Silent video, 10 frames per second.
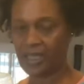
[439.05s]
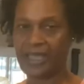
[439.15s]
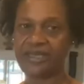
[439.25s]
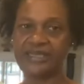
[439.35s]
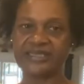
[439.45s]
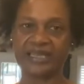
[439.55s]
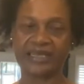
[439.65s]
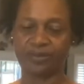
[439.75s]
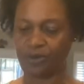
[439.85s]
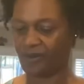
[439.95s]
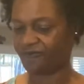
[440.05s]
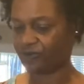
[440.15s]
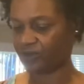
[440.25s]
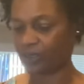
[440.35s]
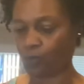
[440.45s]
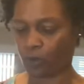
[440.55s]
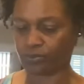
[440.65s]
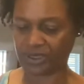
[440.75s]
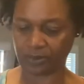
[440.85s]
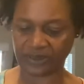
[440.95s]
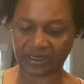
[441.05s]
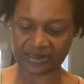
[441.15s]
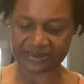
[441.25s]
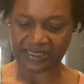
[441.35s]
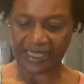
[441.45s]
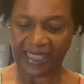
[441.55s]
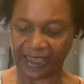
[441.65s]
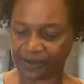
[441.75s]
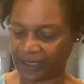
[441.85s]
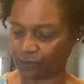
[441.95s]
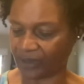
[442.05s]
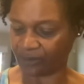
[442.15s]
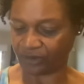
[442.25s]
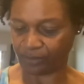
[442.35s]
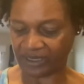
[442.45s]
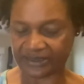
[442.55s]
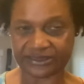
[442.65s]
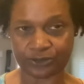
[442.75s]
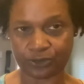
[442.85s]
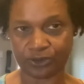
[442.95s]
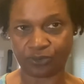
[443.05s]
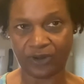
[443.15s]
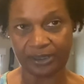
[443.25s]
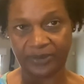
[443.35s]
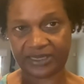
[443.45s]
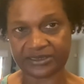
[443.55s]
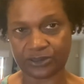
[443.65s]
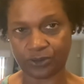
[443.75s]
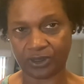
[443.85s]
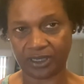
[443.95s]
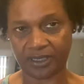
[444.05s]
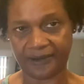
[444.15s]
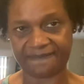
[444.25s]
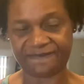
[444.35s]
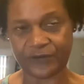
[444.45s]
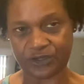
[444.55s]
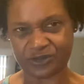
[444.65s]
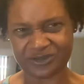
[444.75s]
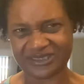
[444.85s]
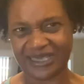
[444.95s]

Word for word: And these I like to put in my refrigerator. They work better because I, I don't like when the baking soda, the regular baking soda, it um, falls